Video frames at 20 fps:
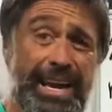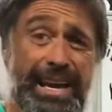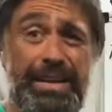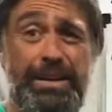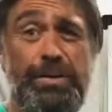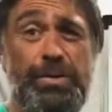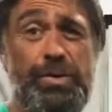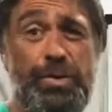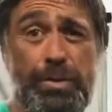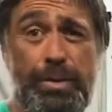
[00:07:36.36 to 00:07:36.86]
And
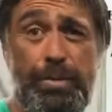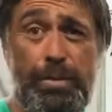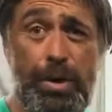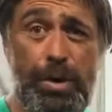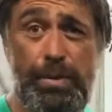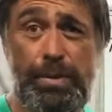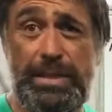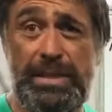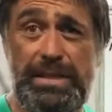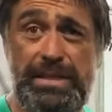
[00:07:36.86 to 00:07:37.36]
he was doing
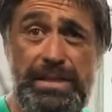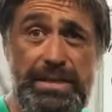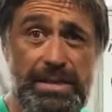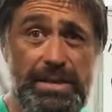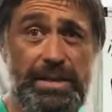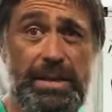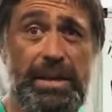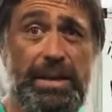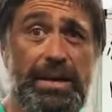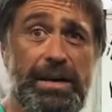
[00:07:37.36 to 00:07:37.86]
burpees
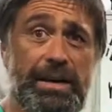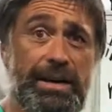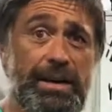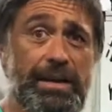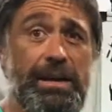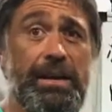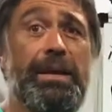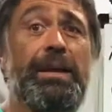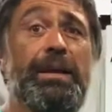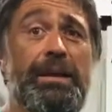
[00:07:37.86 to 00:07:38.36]

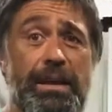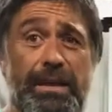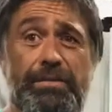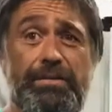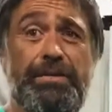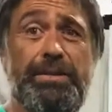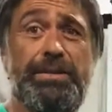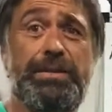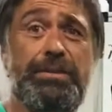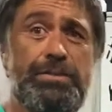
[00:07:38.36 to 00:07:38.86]

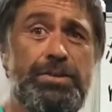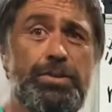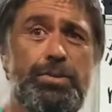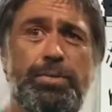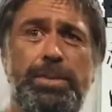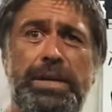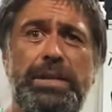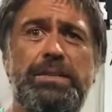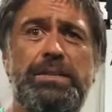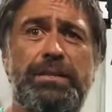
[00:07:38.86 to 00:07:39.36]
every 2
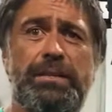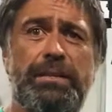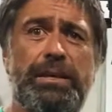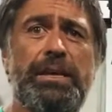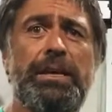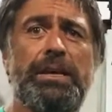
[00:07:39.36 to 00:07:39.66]
minutes, I think.